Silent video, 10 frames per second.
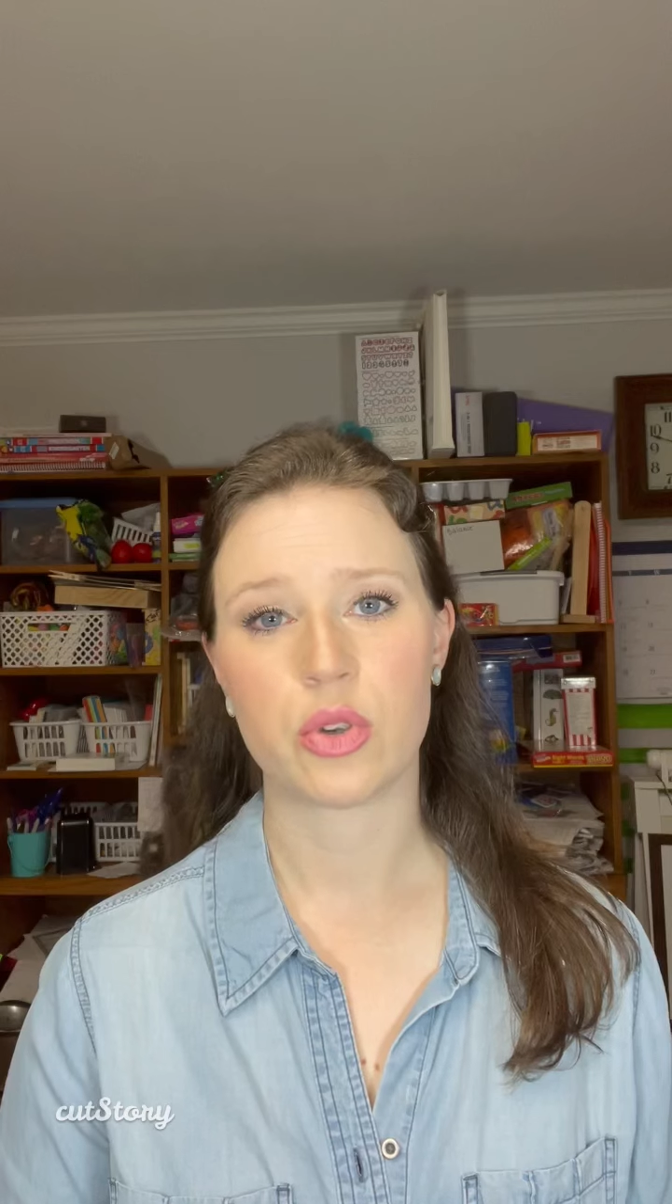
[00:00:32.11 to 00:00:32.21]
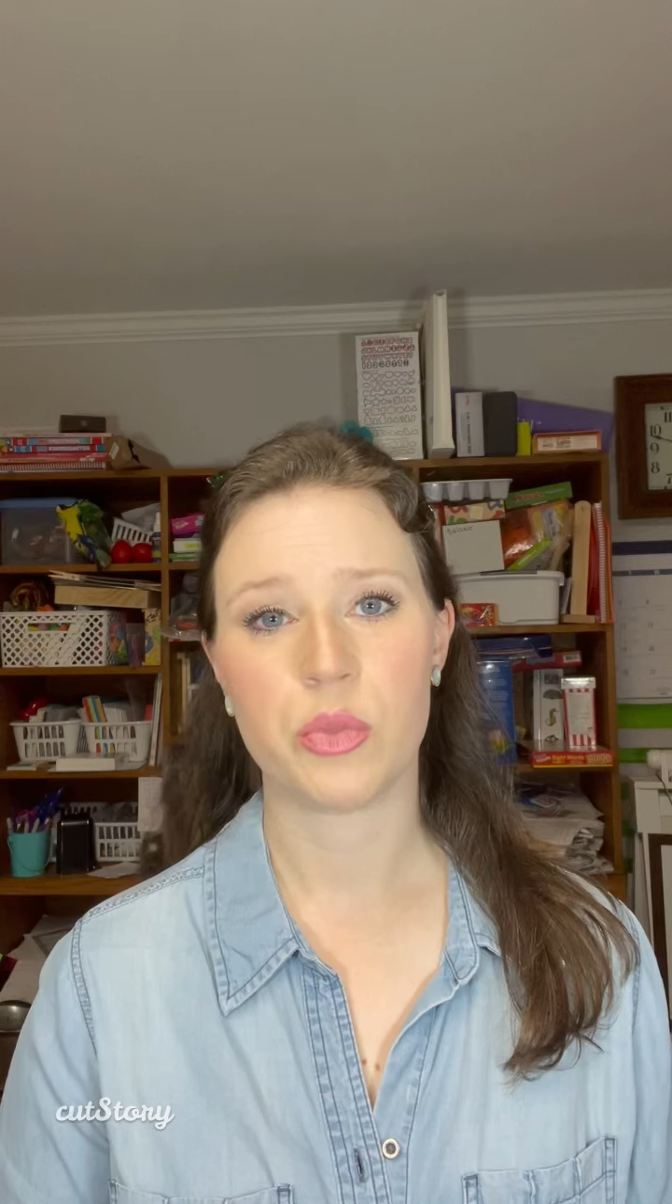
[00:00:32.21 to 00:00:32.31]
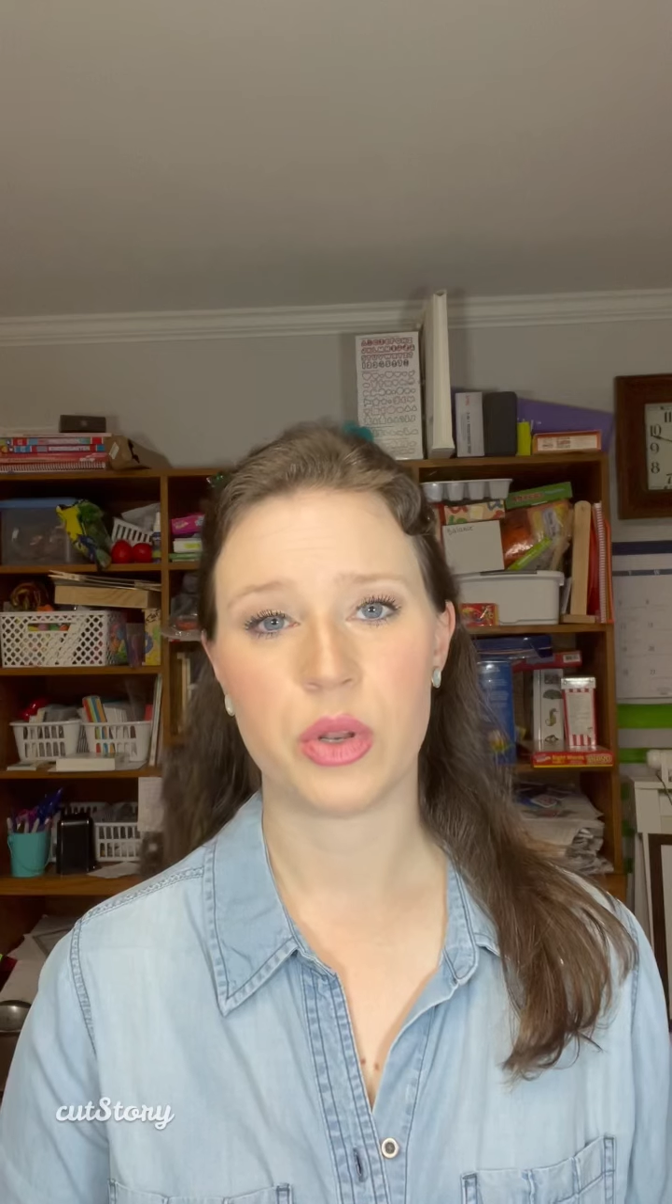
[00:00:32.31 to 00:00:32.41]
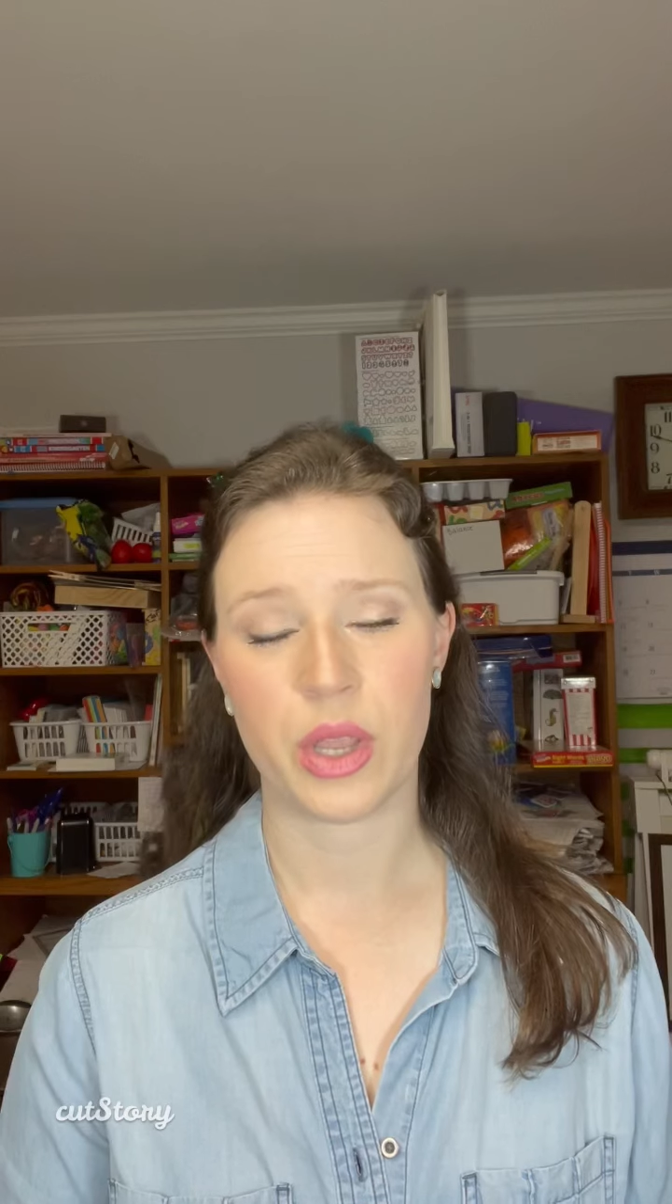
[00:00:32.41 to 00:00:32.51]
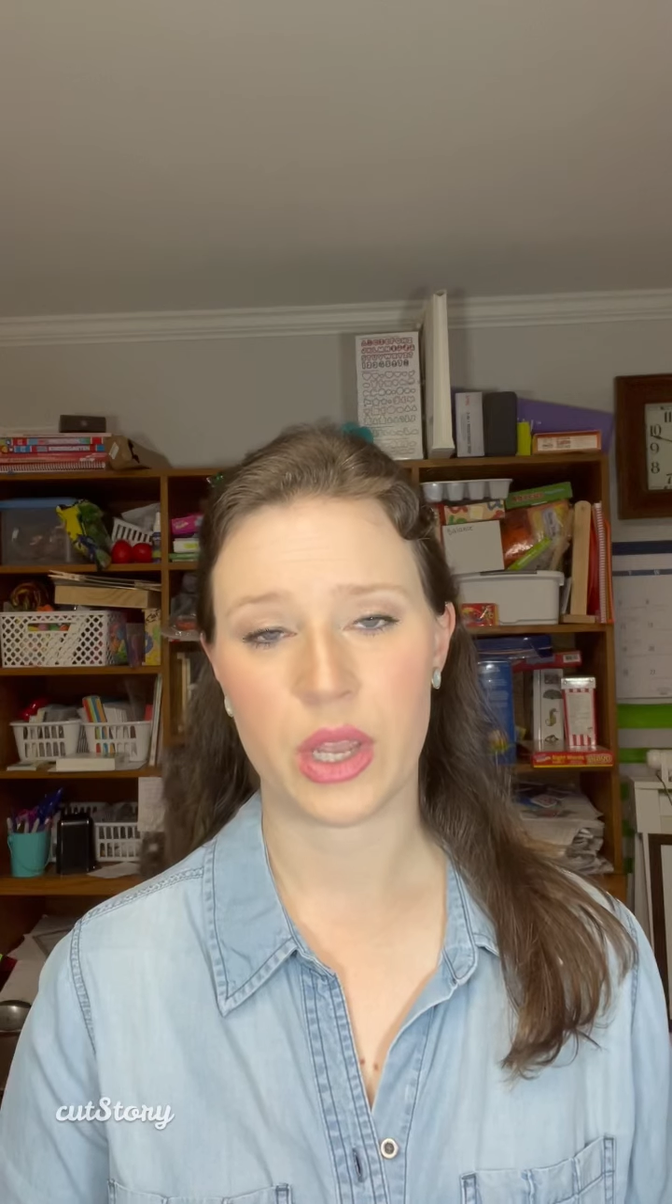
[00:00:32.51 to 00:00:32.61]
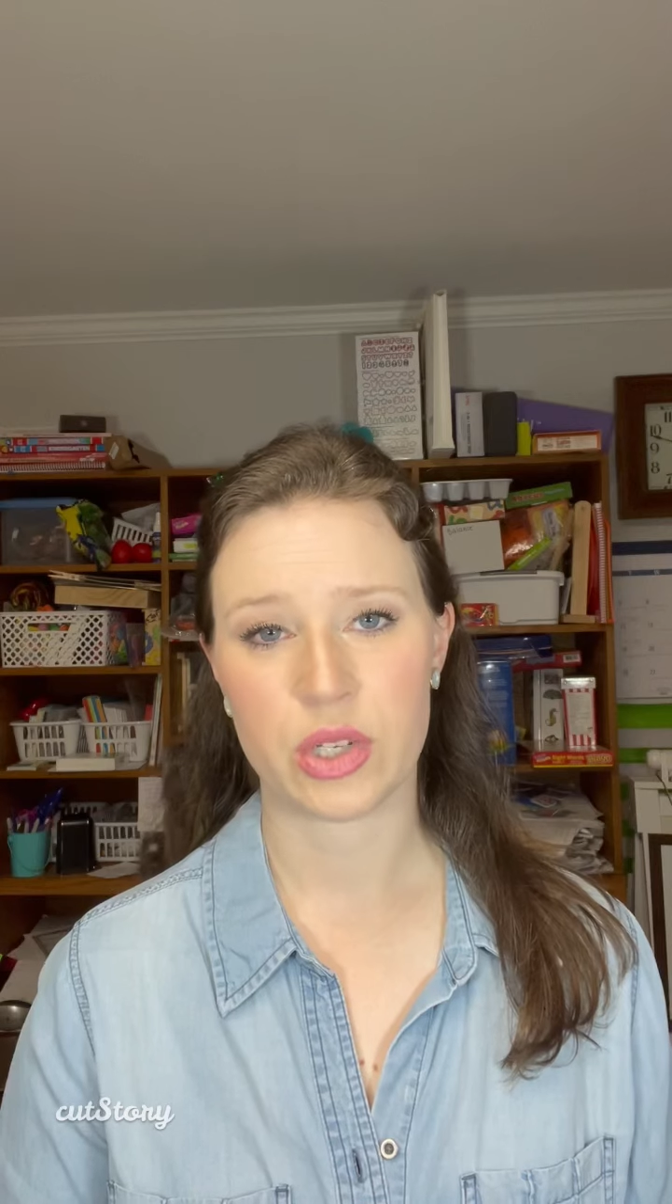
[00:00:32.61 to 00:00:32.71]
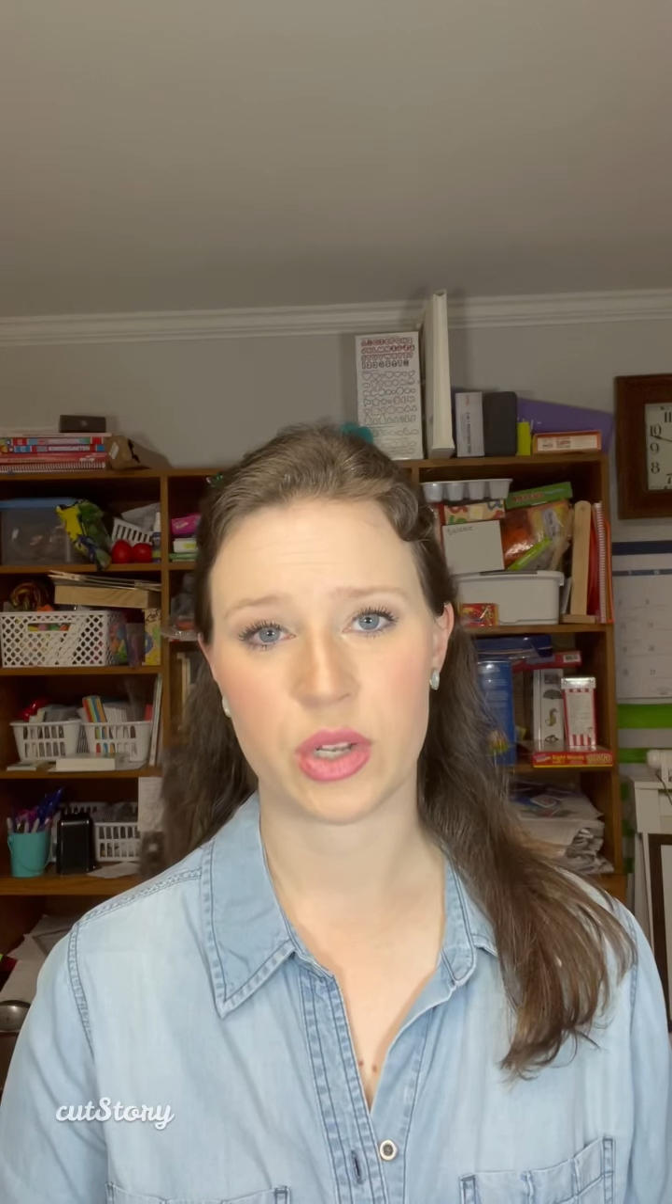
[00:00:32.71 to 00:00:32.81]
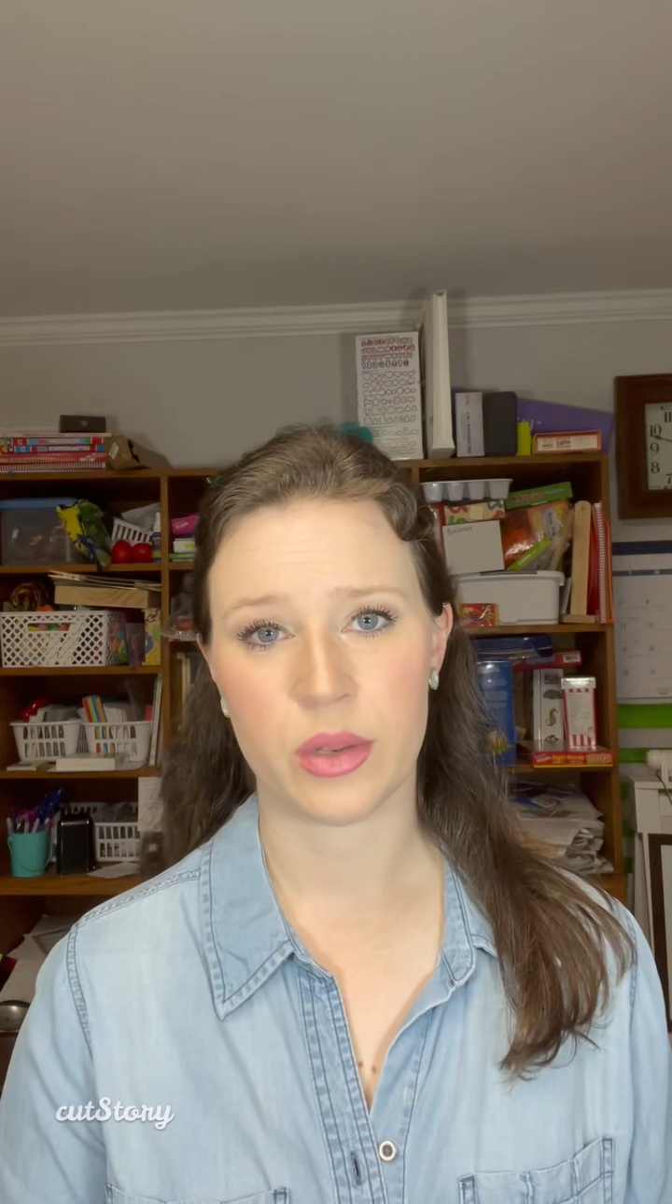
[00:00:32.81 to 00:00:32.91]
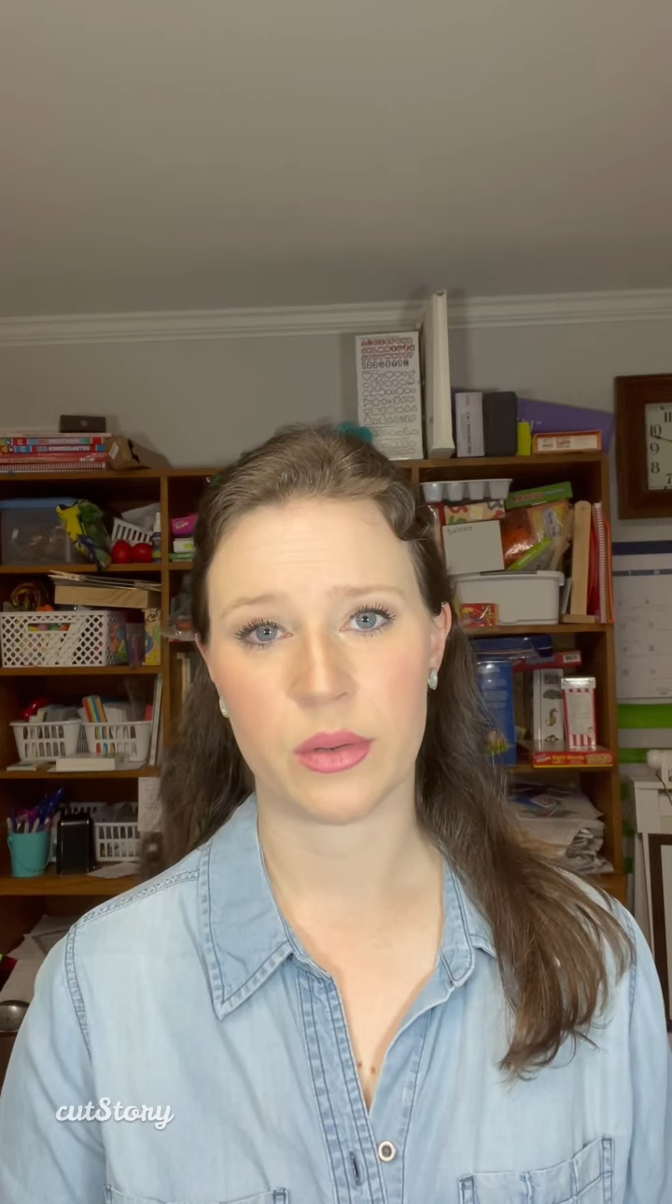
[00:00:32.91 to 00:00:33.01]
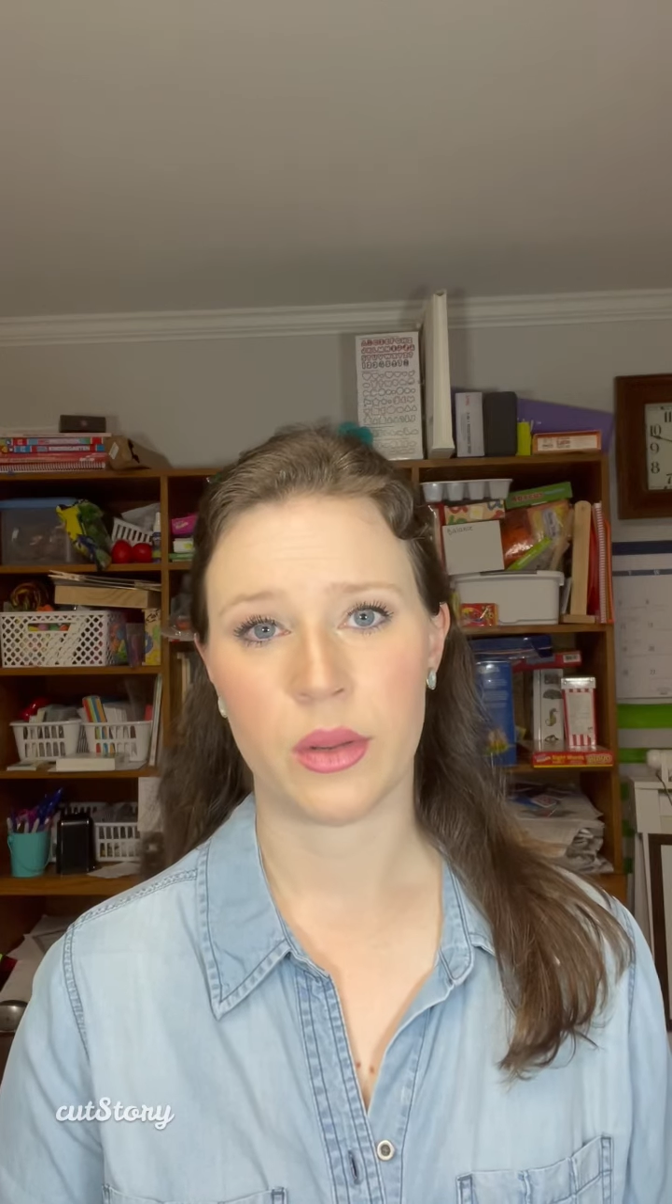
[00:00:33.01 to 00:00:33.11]

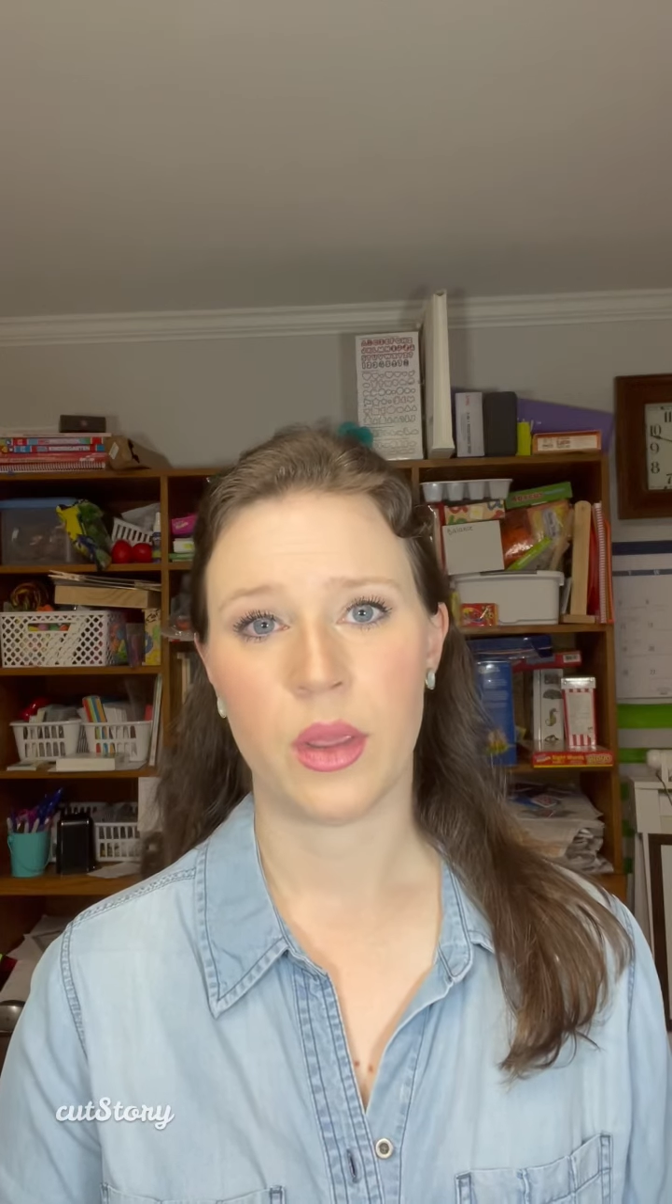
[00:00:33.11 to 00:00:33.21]
communication,